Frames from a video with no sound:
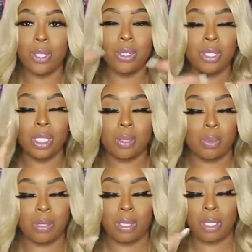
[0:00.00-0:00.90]
You
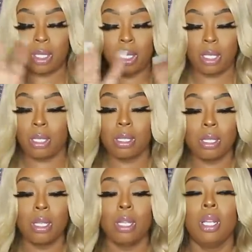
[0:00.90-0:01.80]
just you,
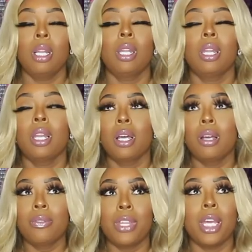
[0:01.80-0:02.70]

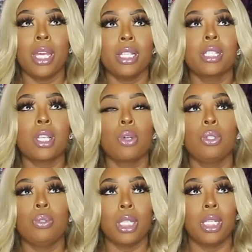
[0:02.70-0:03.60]
love that. It's so
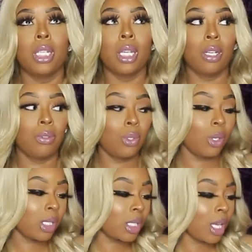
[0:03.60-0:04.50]
unique. And of
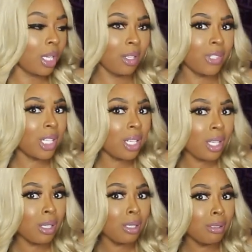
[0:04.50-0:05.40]
course, I love the
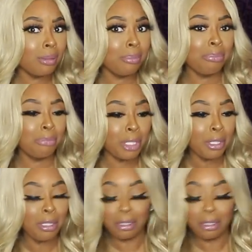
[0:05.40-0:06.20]
color. Duh.